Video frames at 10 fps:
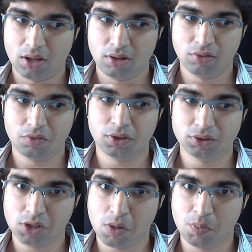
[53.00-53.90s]
and
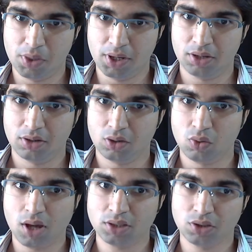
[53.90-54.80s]
first complaint,
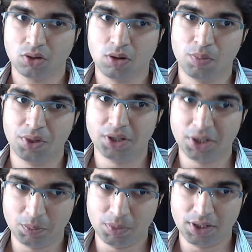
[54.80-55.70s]
you ask your complaint
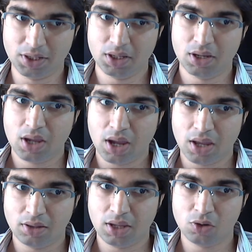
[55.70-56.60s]
deeply
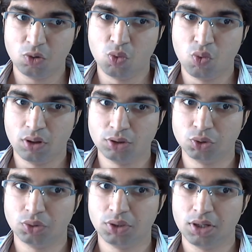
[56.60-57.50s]
and then you move on
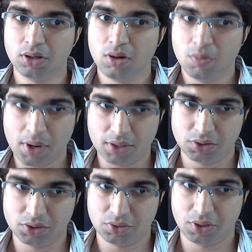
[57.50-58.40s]
to the past
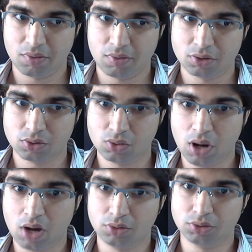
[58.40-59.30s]
history. So
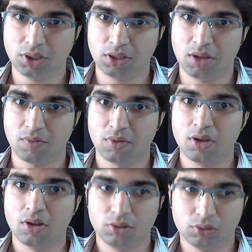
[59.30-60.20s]
how to say that?
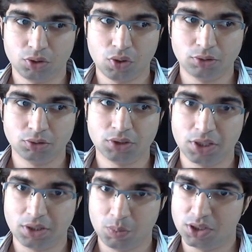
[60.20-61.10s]
So you have to
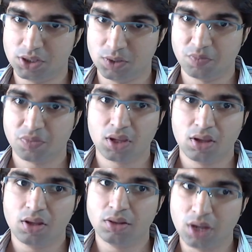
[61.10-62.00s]
say the patient,
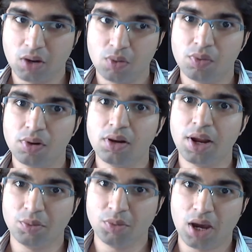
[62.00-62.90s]
now
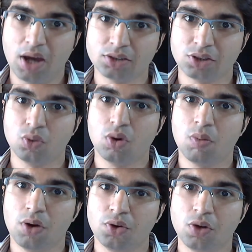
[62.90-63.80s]
let me ask you
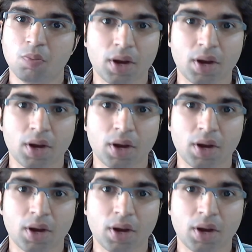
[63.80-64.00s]
about